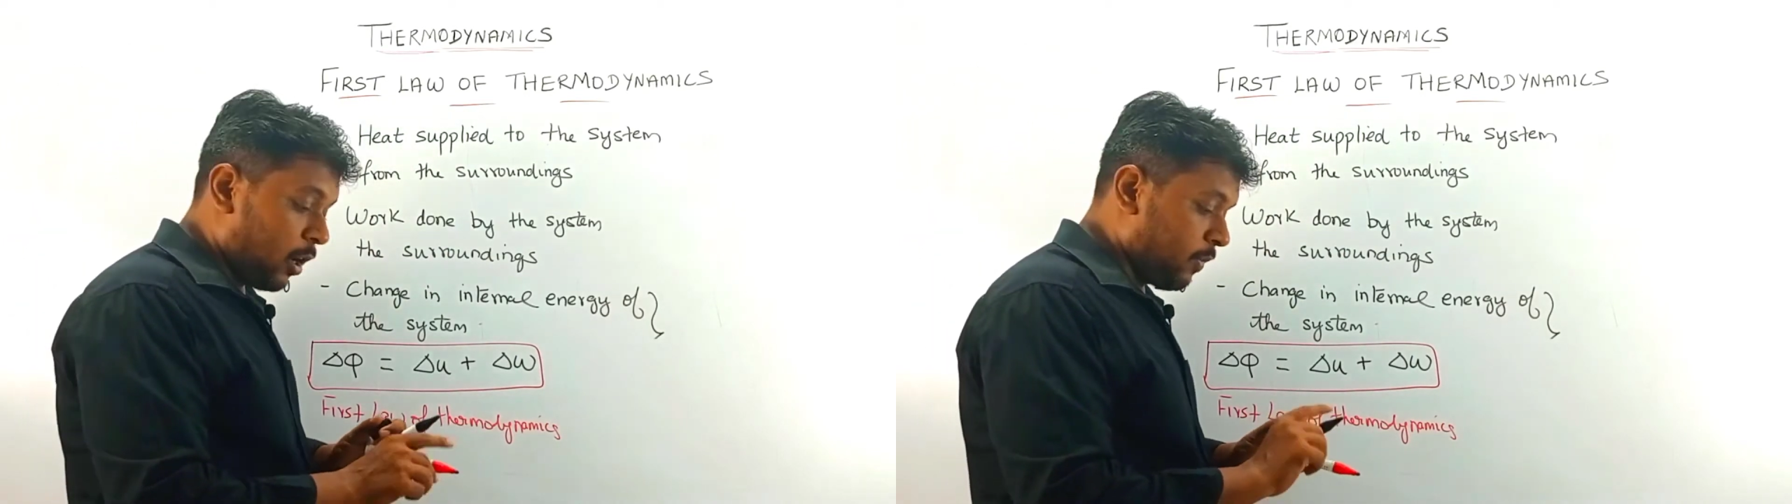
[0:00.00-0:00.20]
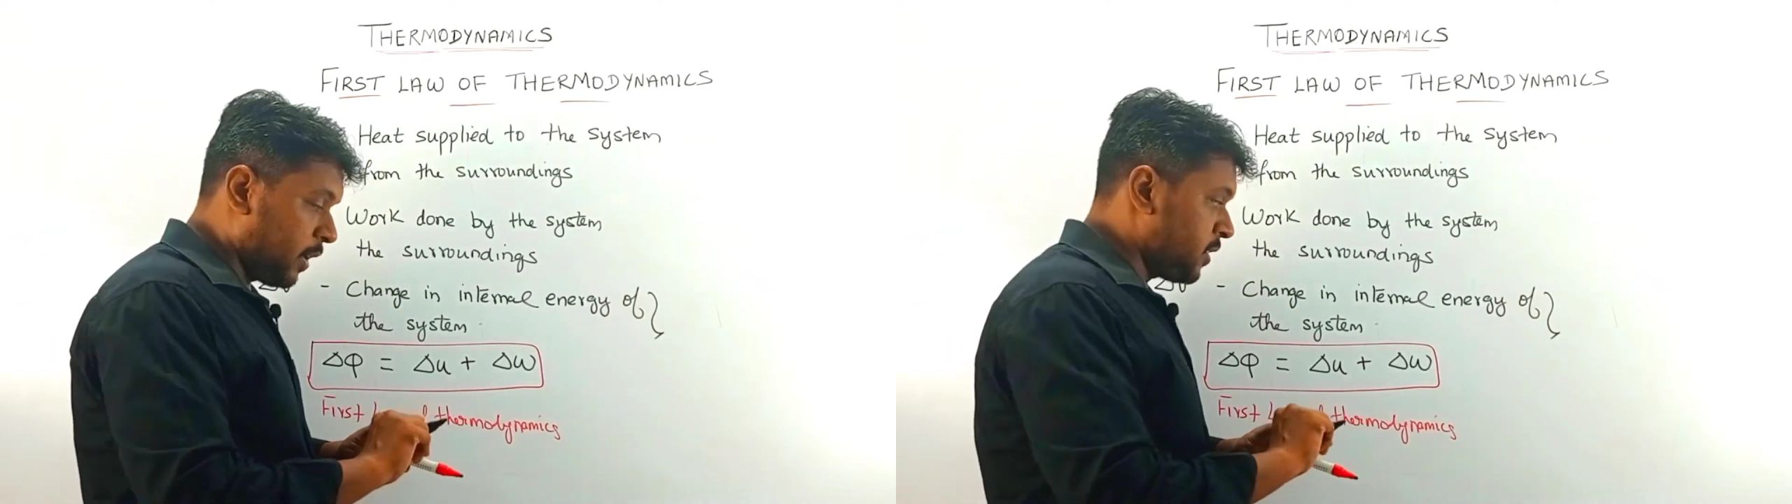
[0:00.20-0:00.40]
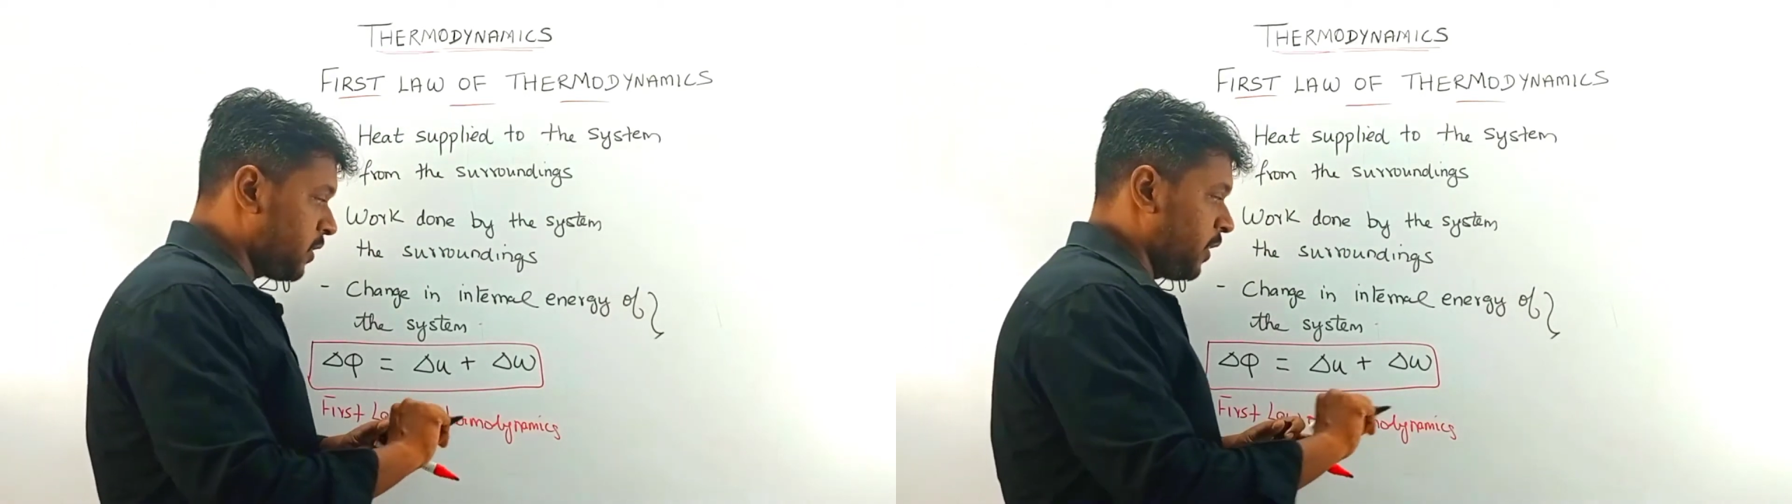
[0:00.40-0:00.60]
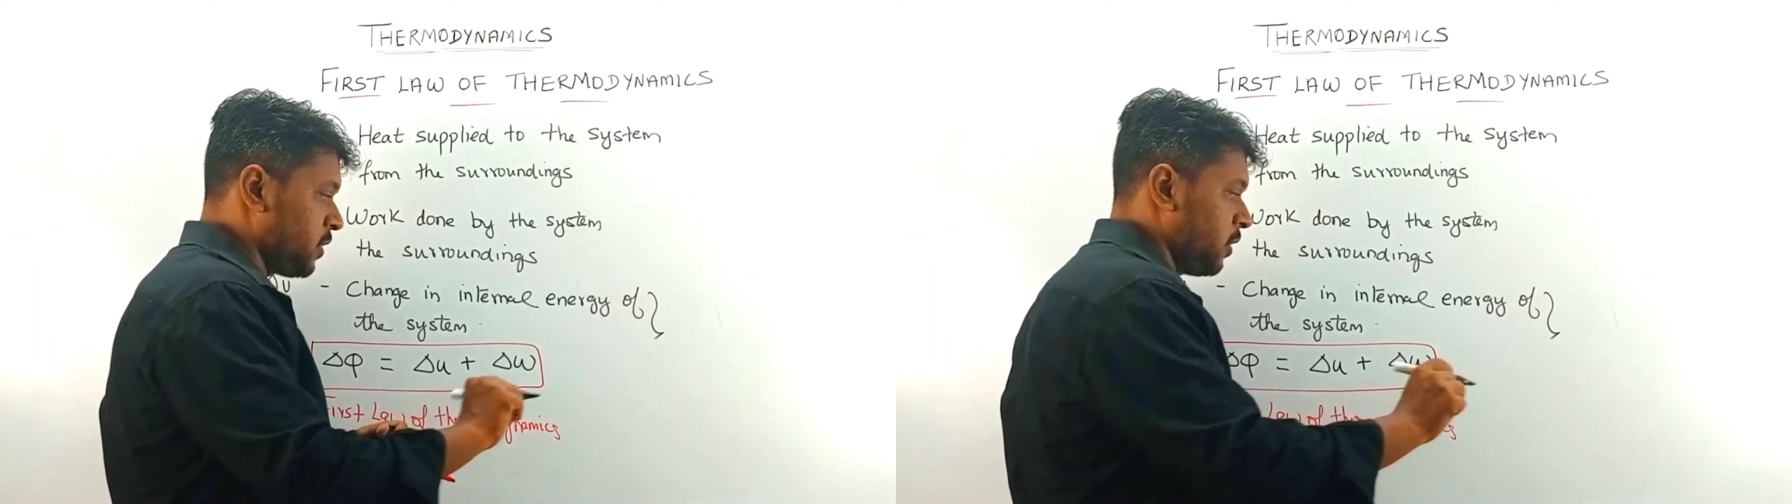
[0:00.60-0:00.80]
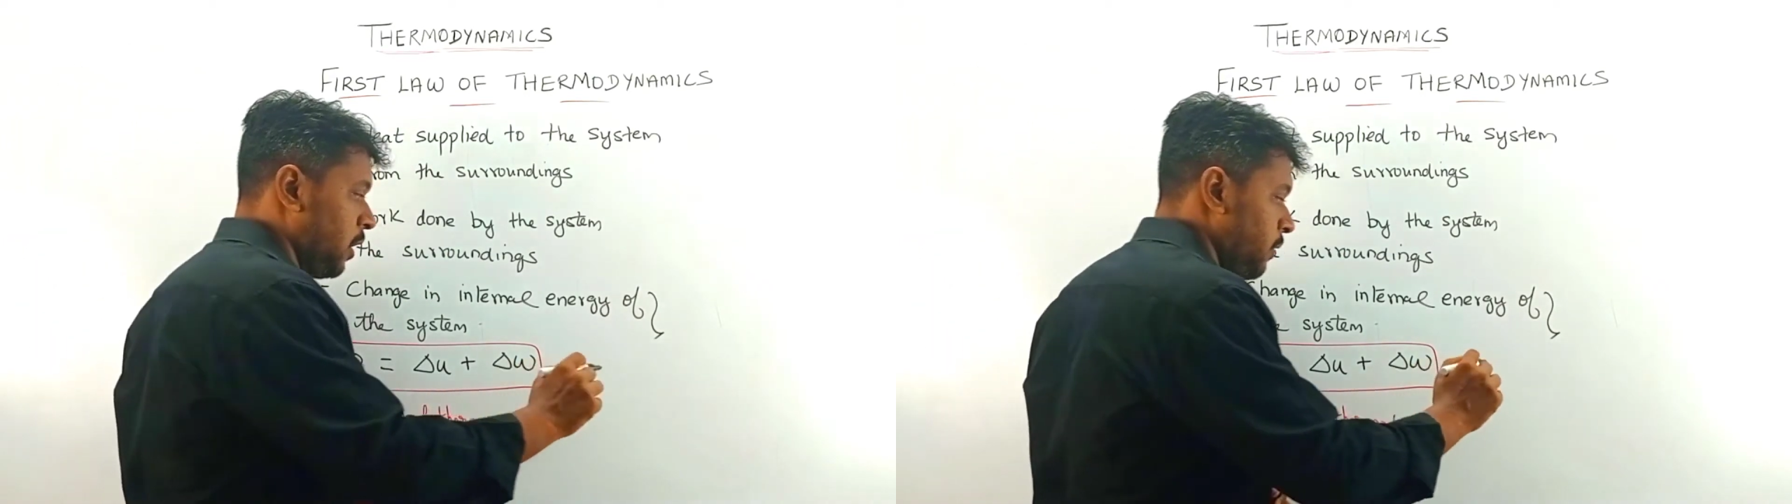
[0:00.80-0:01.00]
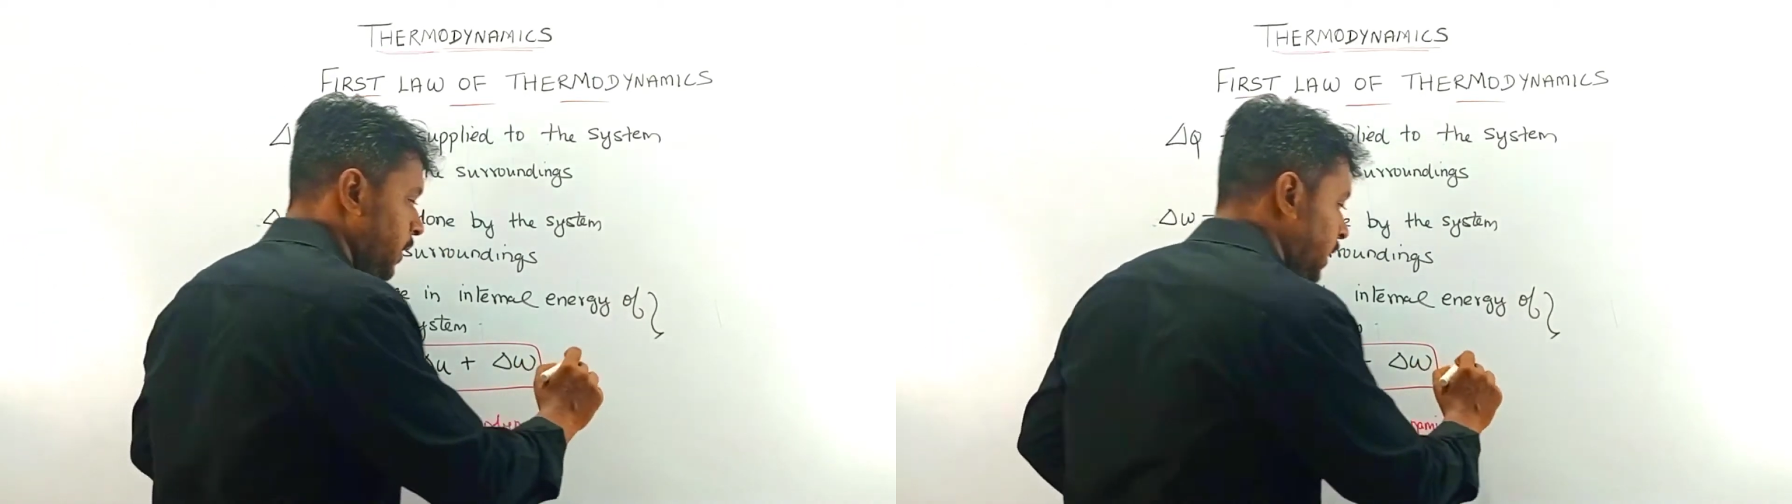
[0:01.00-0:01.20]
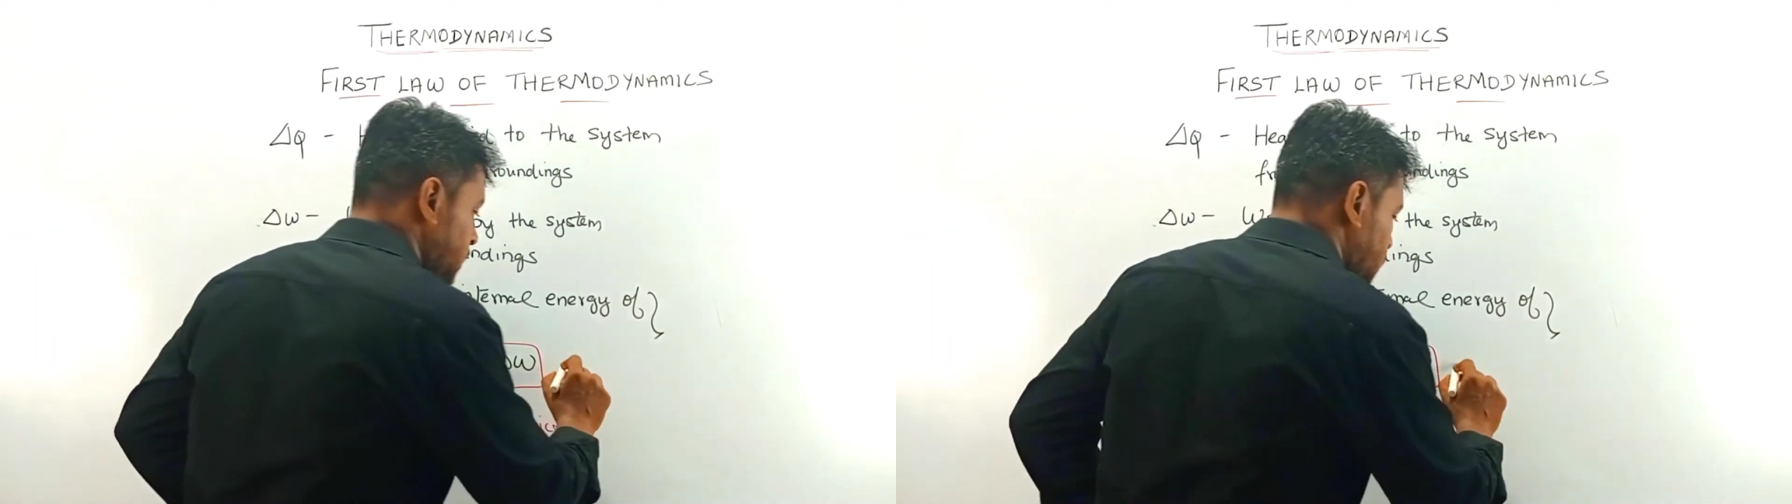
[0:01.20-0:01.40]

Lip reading: of conservation of energy.